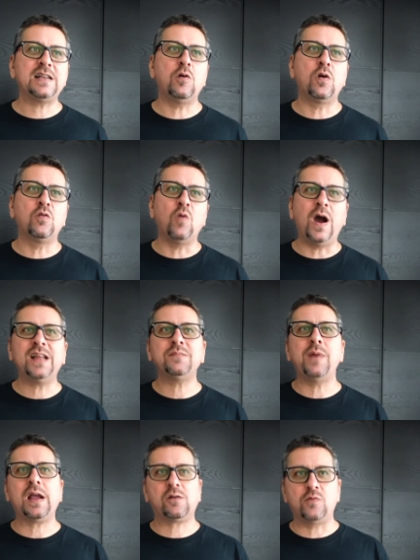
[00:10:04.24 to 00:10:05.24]
our white
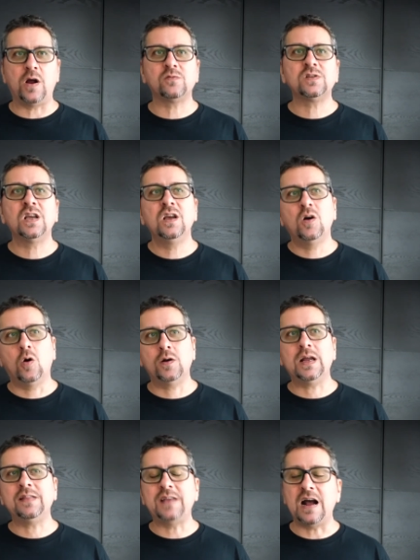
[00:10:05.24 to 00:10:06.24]
background on
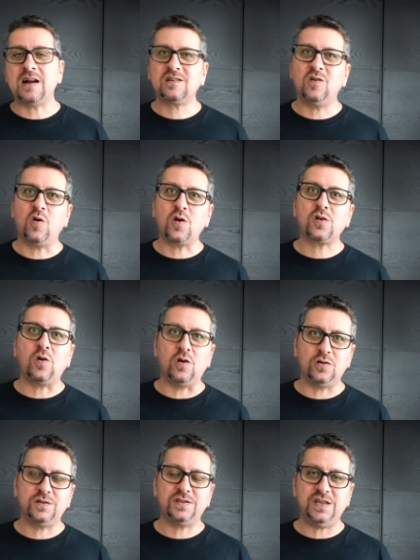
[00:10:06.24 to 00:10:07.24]
a dark or
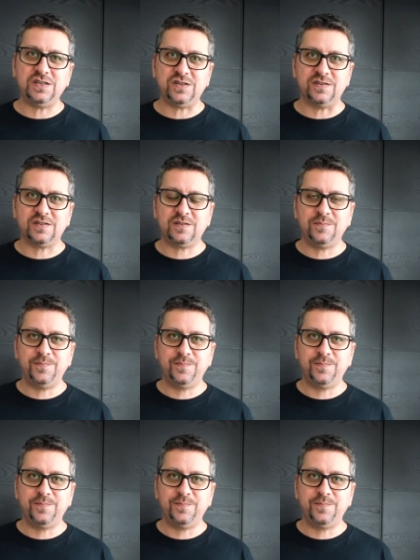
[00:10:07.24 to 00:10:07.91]
colored t-shirt.